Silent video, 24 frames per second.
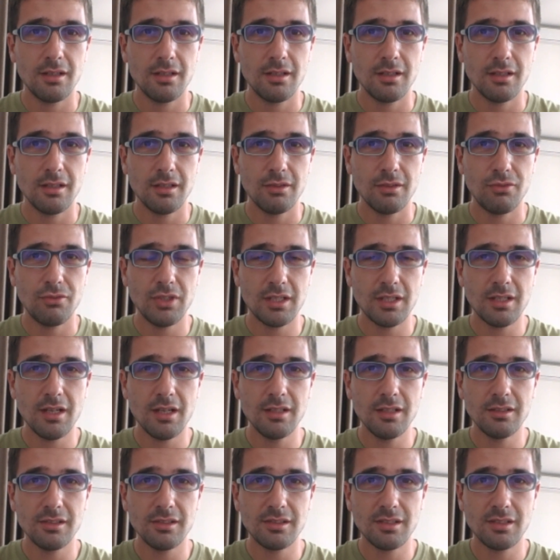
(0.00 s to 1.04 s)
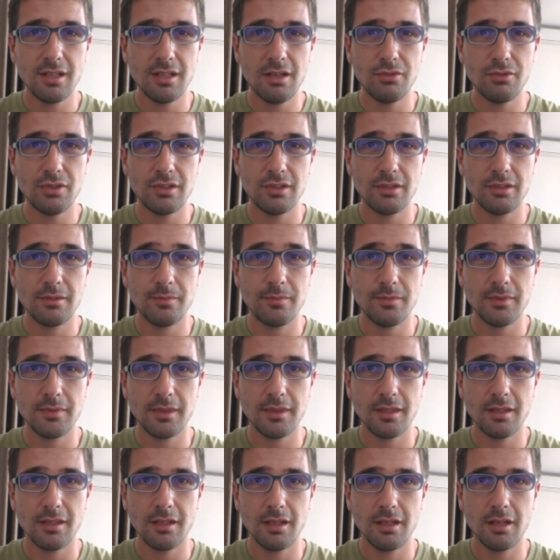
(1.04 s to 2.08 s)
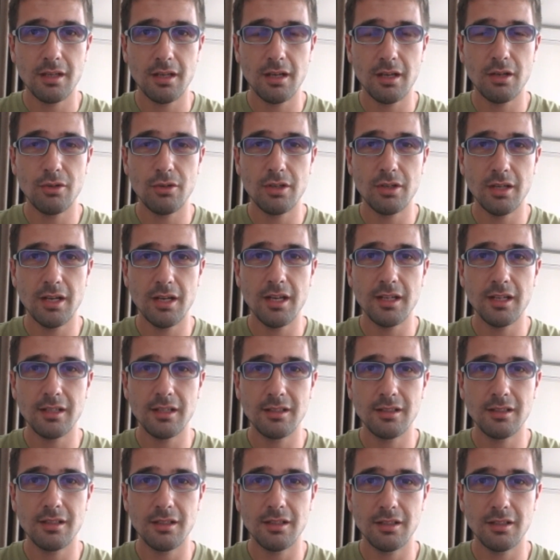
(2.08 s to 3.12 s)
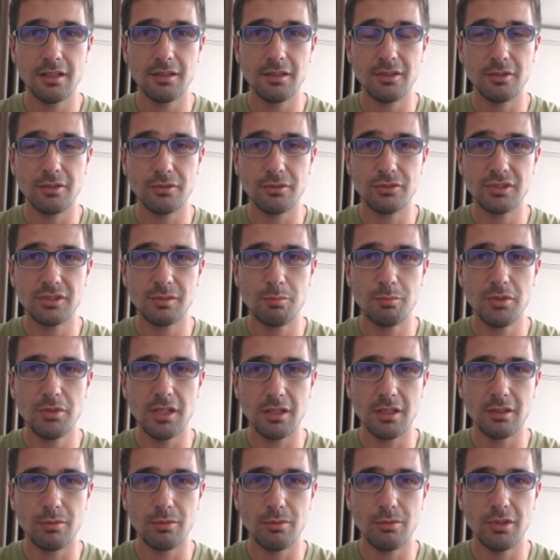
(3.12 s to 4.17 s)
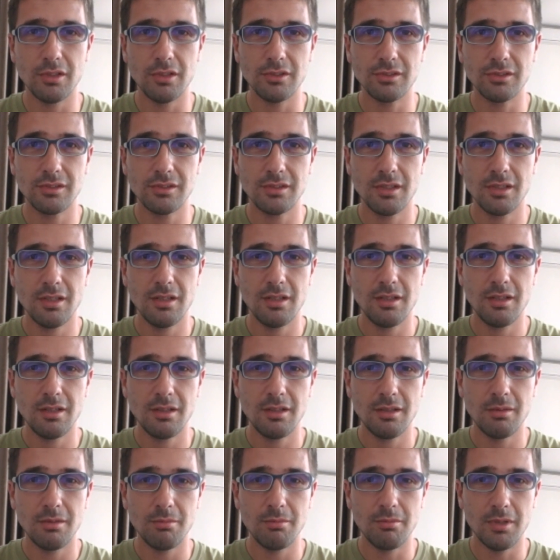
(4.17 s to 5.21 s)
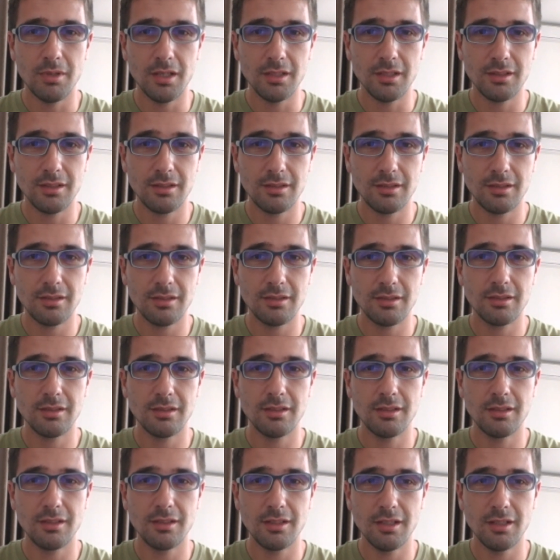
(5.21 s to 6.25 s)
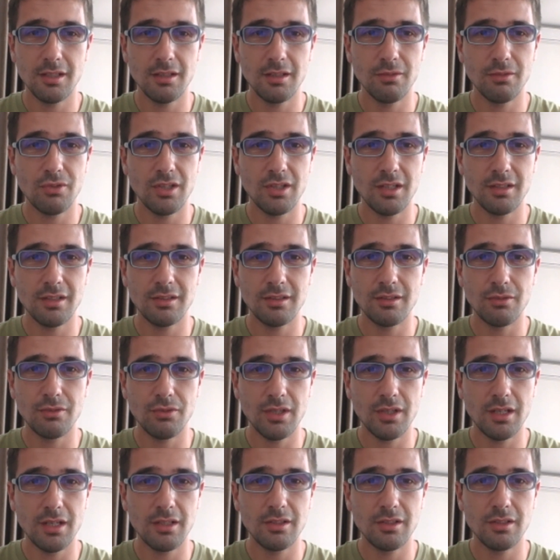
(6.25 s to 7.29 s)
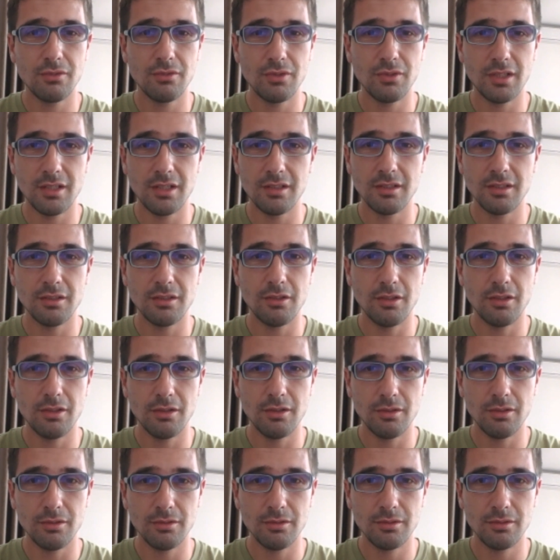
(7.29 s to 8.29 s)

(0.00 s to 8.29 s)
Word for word: We can't discover how high Khalidov's peak was, but he went very very low.